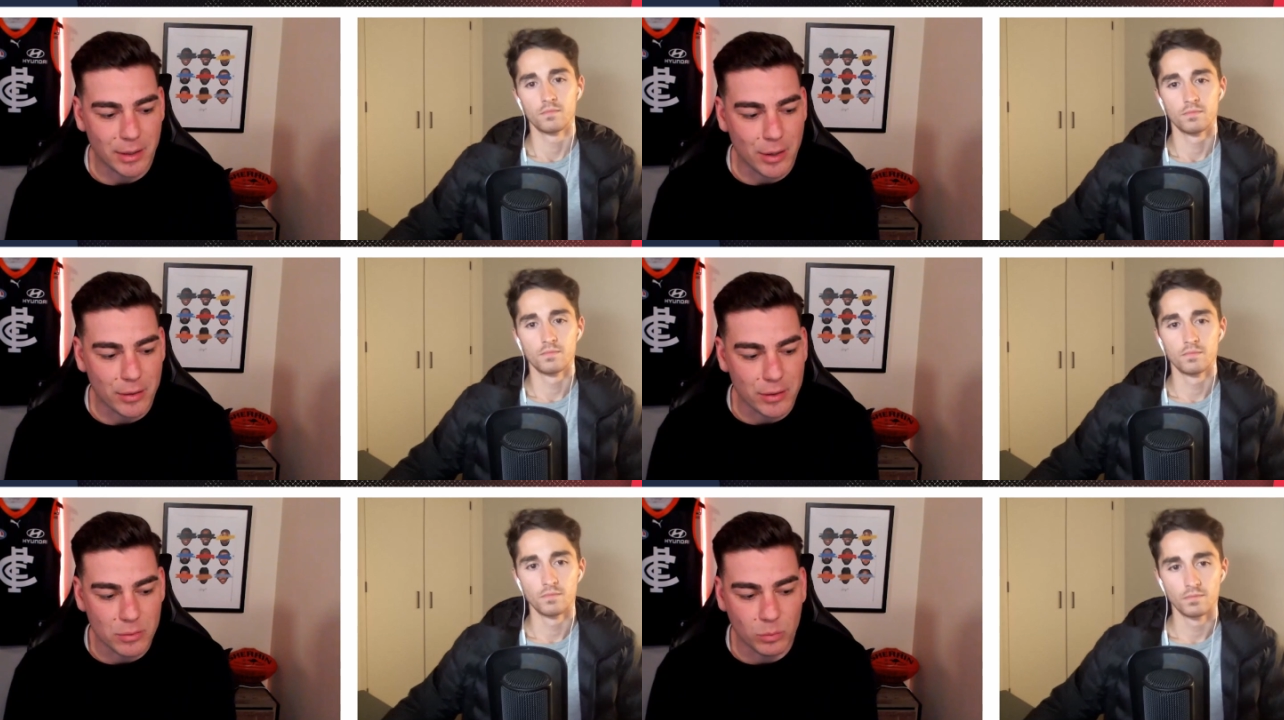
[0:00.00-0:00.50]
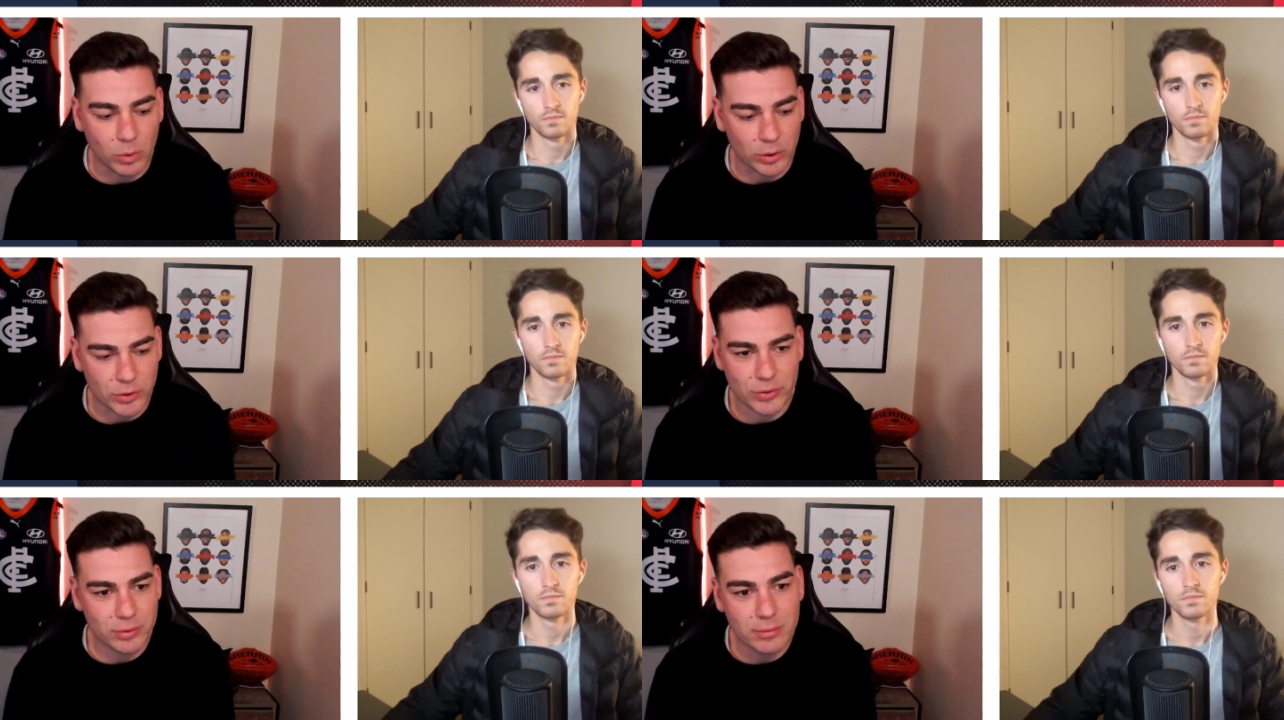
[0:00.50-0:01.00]
Speaker 1: And I know that you
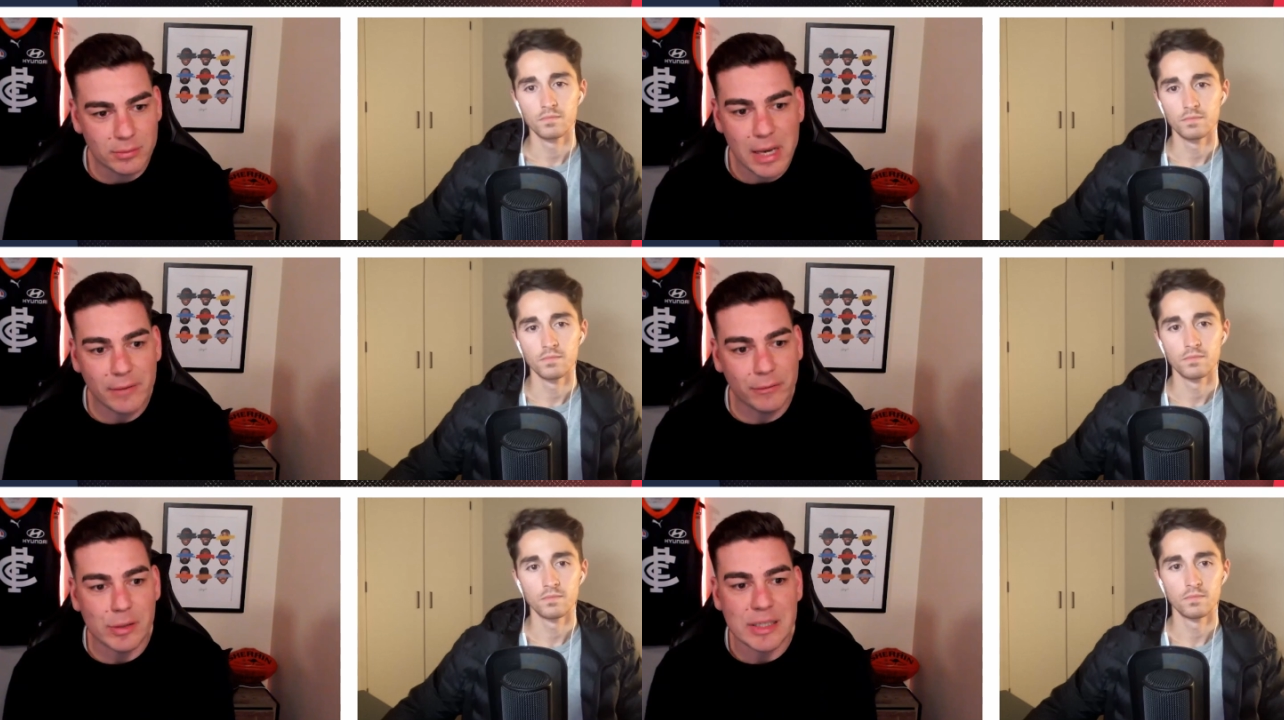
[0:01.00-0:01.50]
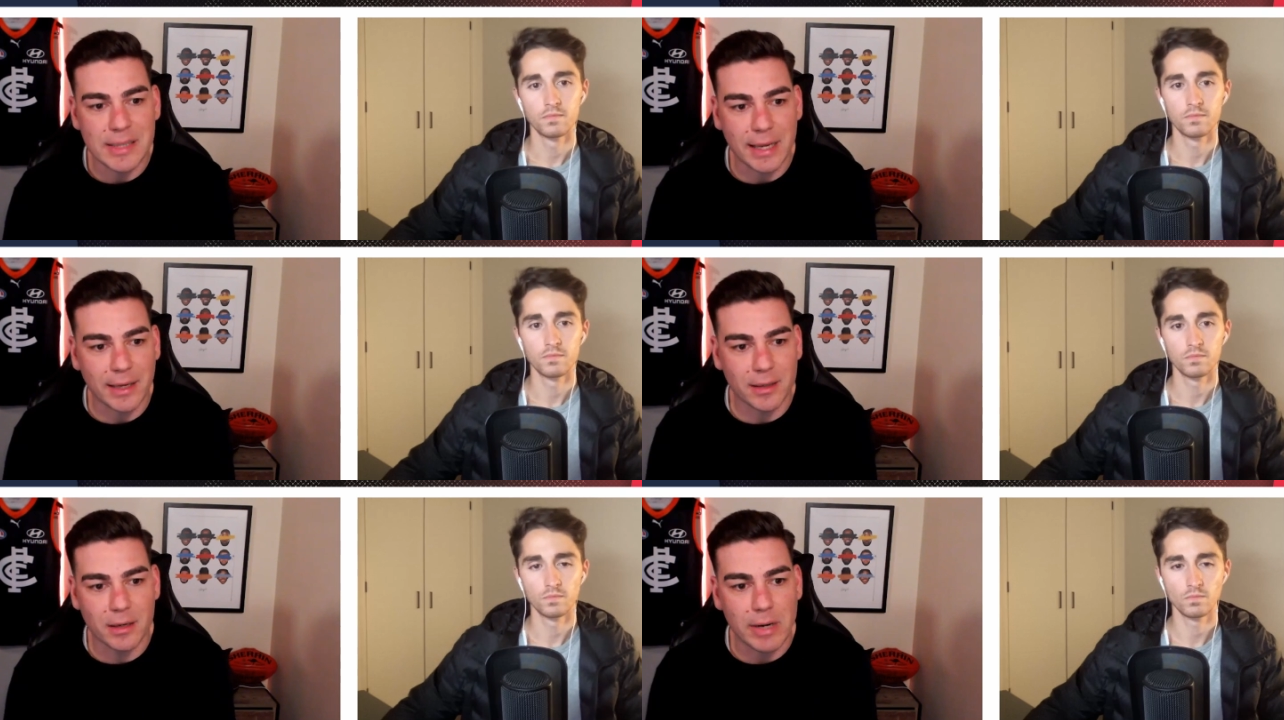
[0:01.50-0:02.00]
watch every
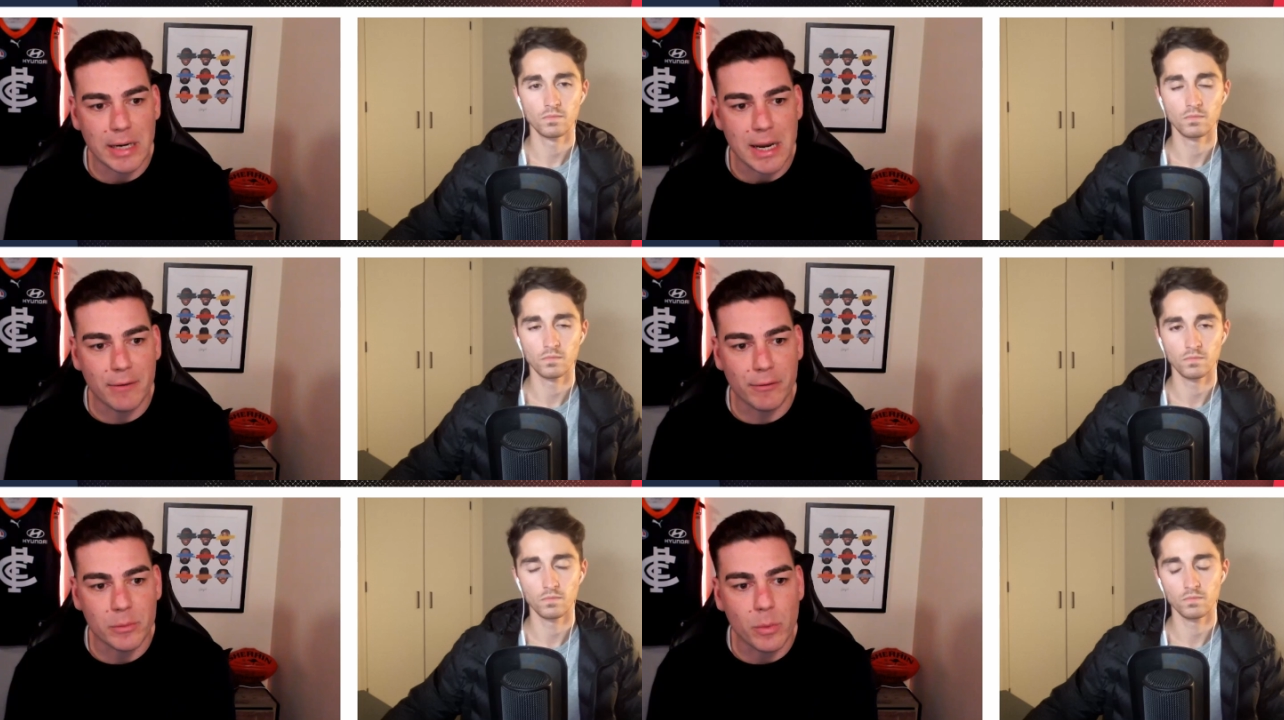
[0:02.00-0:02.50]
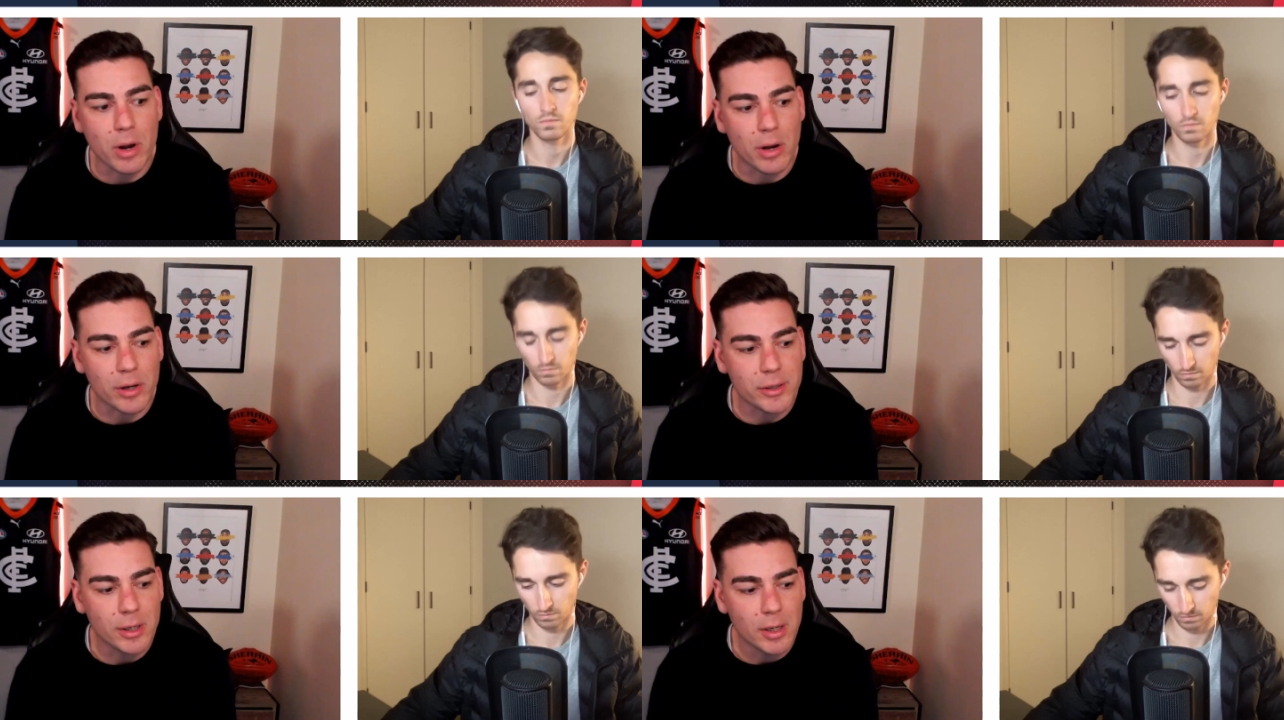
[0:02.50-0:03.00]
second and read every
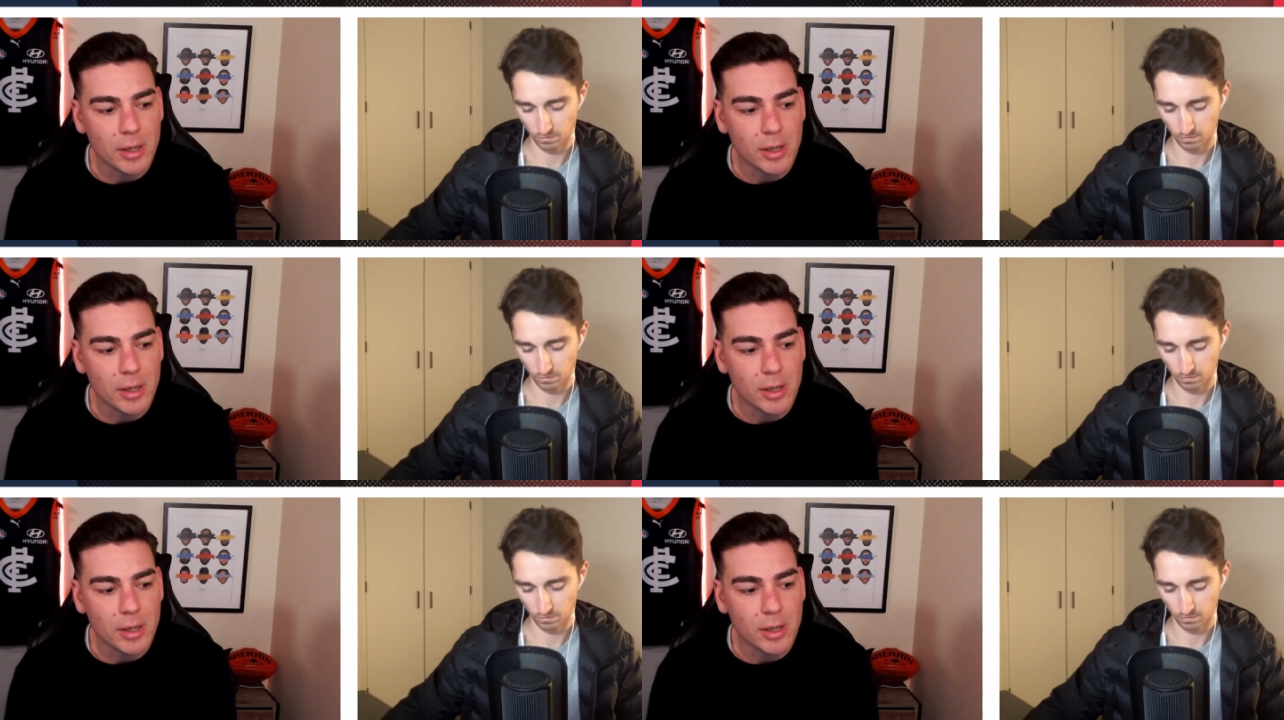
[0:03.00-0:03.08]
word.